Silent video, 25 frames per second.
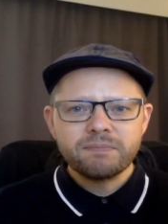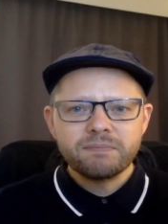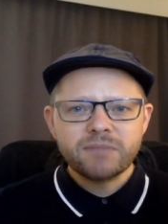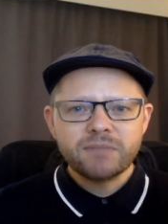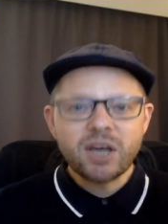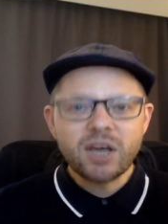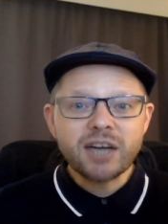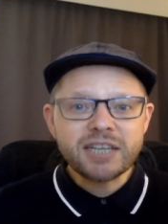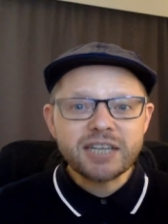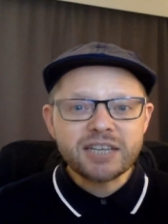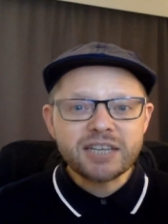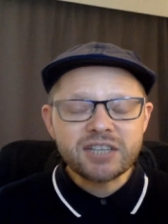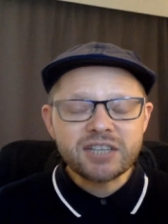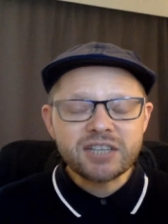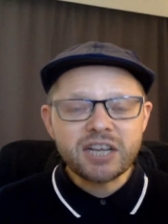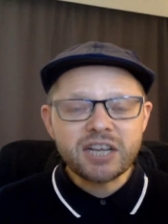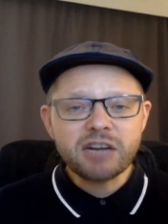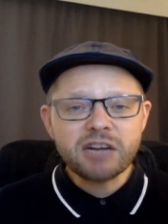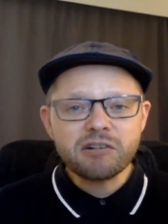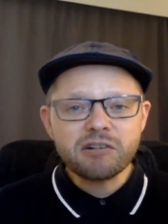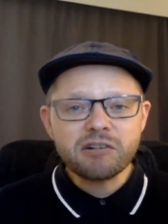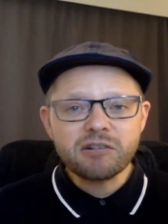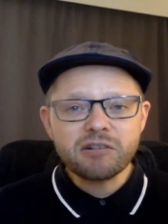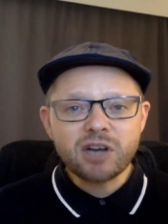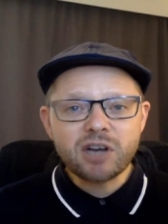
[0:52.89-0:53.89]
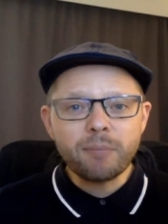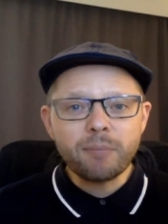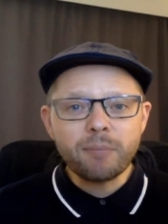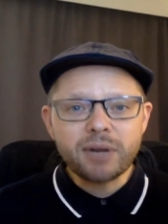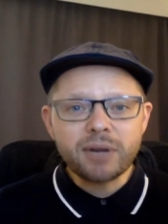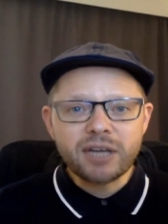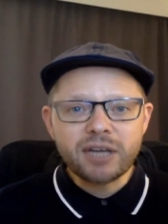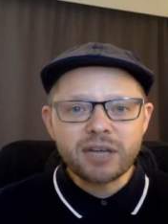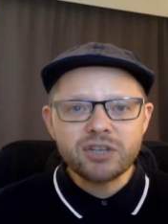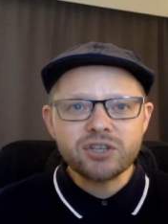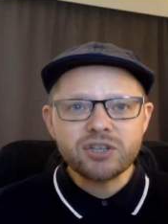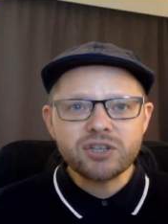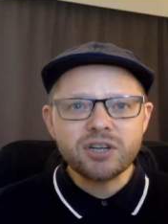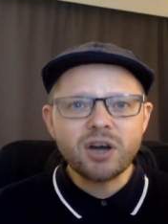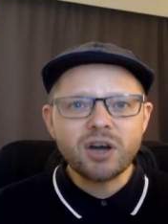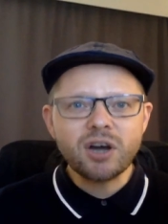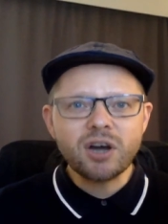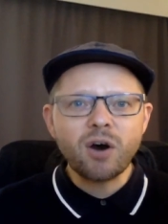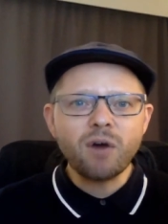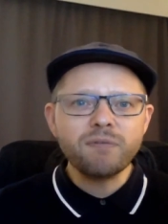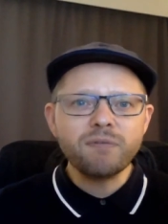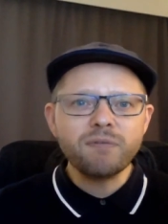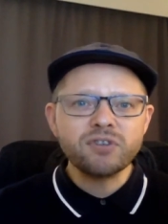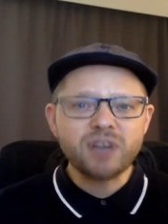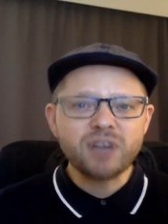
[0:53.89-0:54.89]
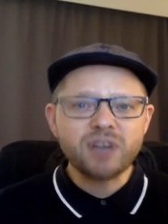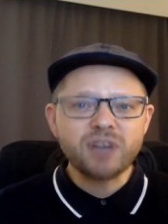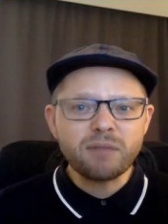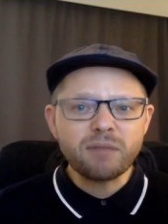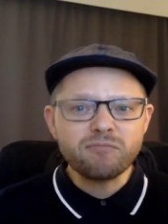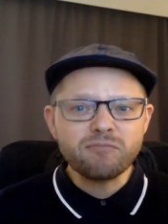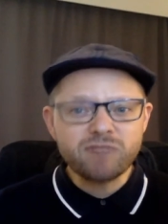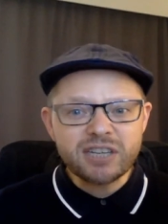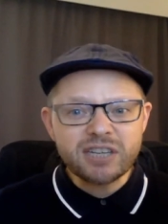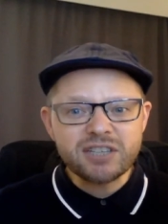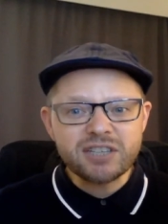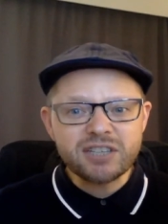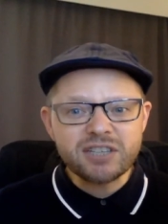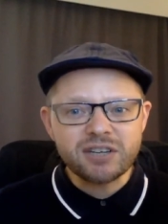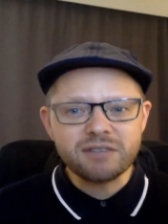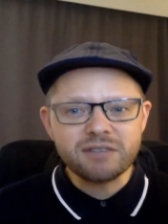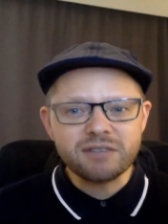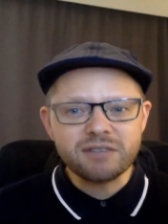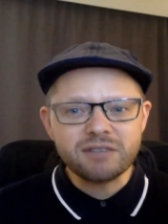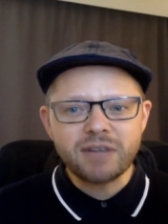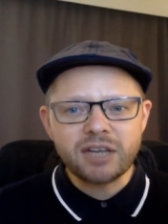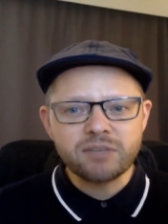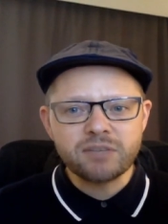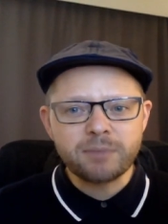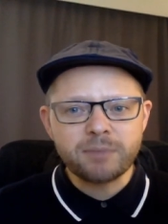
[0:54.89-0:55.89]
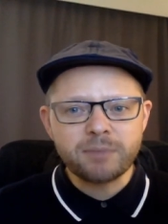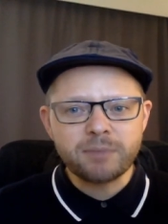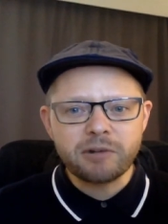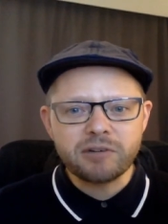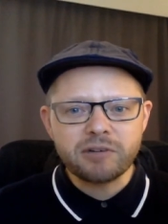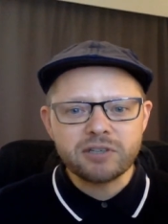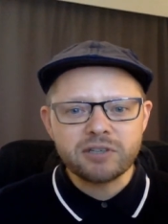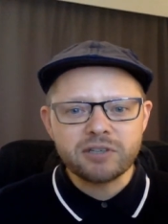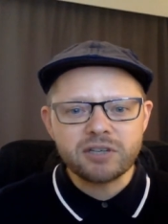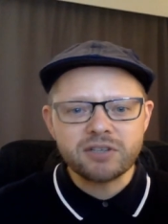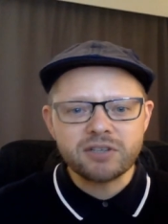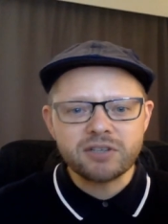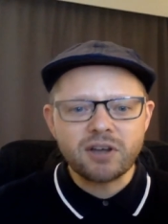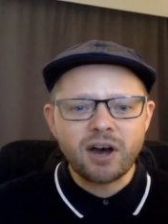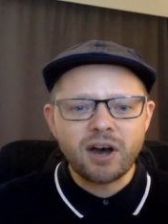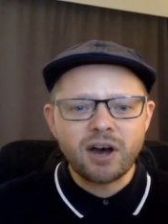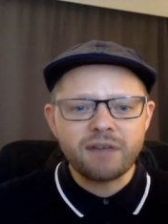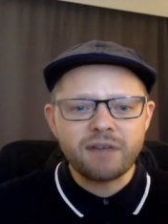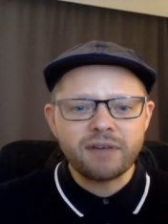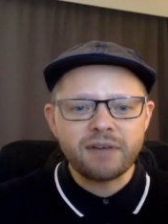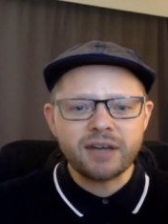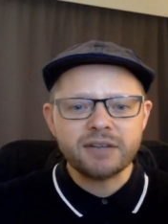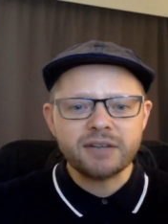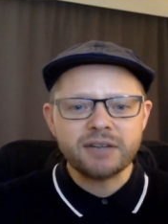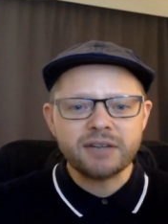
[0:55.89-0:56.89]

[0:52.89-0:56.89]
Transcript: The ideas here are a combination of some recent experiences that I've had.